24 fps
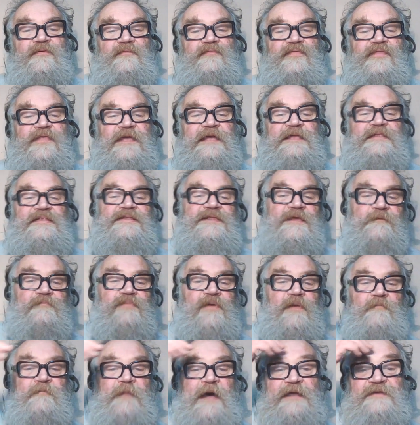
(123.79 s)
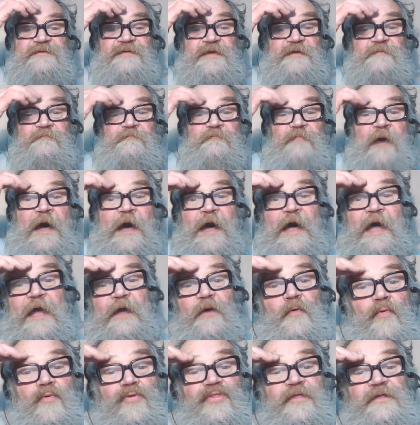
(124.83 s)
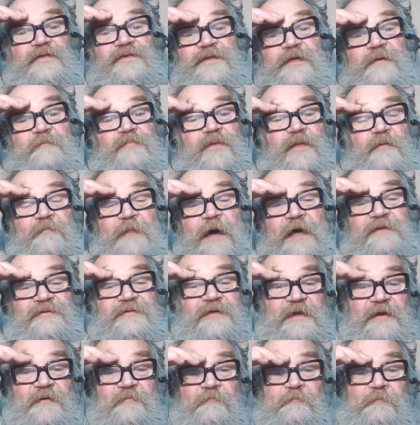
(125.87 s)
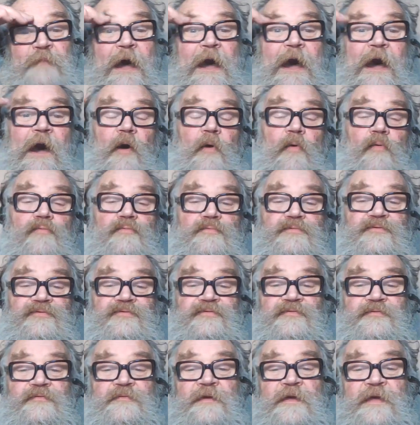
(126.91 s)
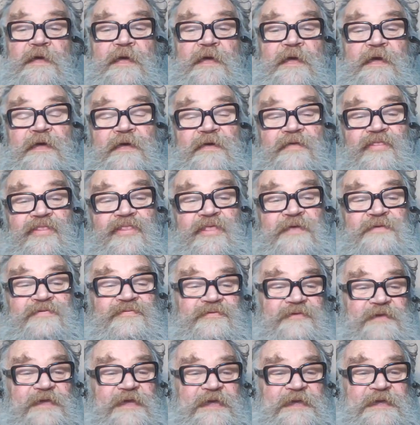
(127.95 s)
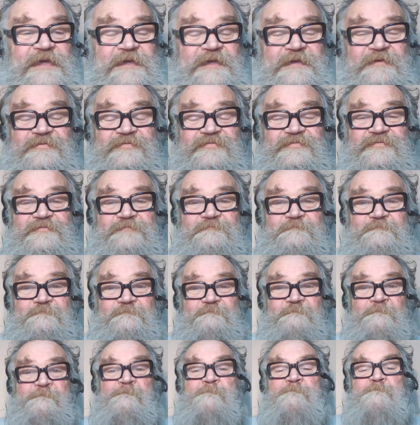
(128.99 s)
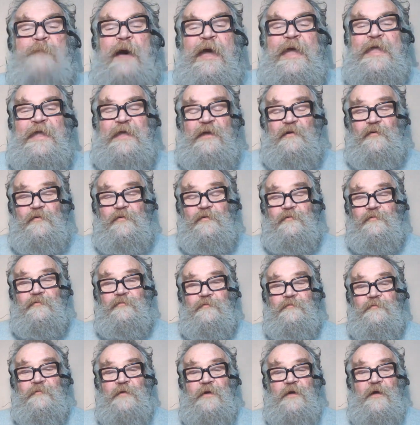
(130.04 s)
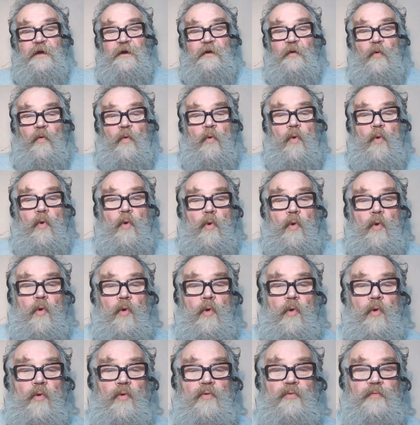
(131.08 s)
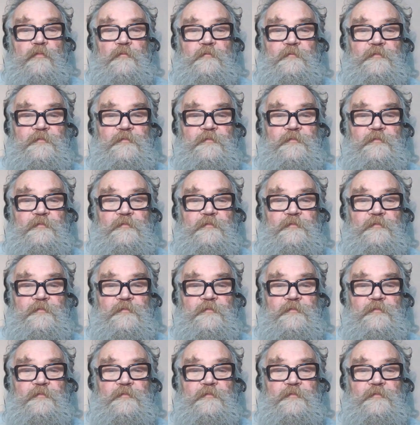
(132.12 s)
of the diplomatic bag or the diplomatic pouch. This is mail, or